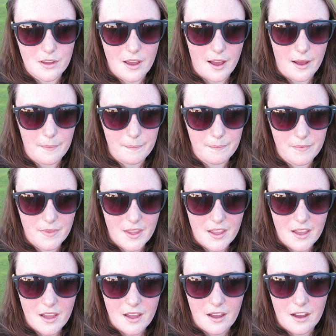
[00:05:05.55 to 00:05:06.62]
Um,
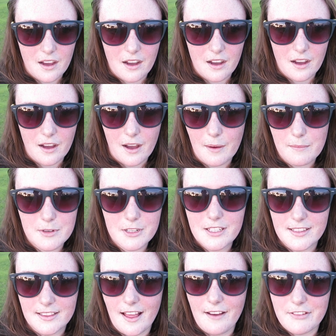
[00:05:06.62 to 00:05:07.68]
I'm
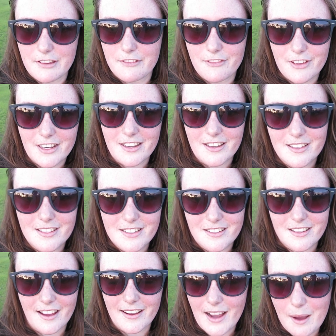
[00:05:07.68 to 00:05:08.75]
really loving fitness.
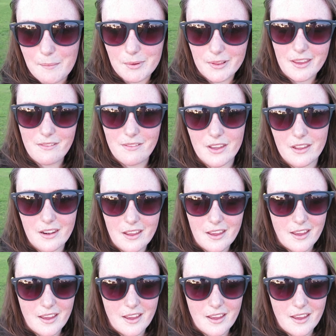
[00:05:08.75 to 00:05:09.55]
I can't believe it.